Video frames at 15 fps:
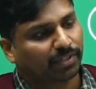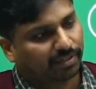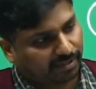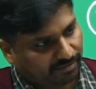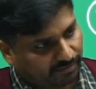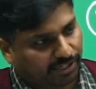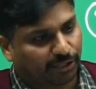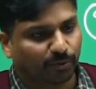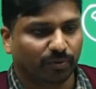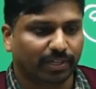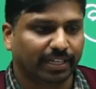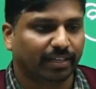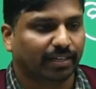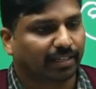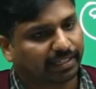you will
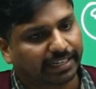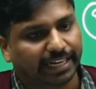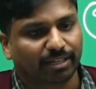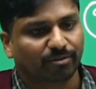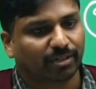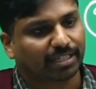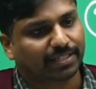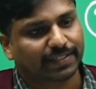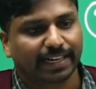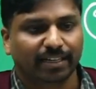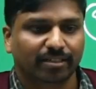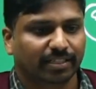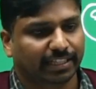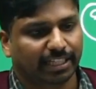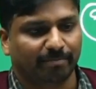get to understand
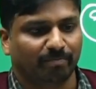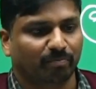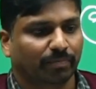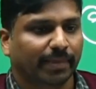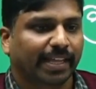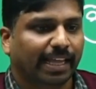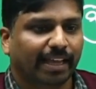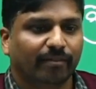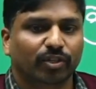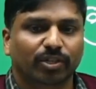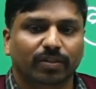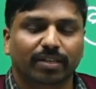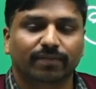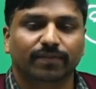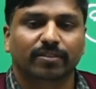them. Have you heard of
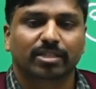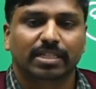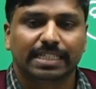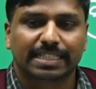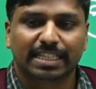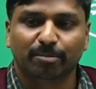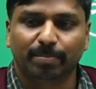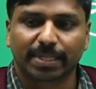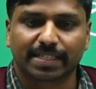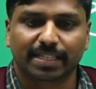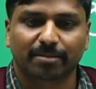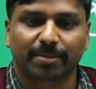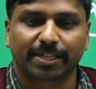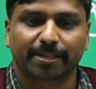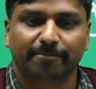CPCB?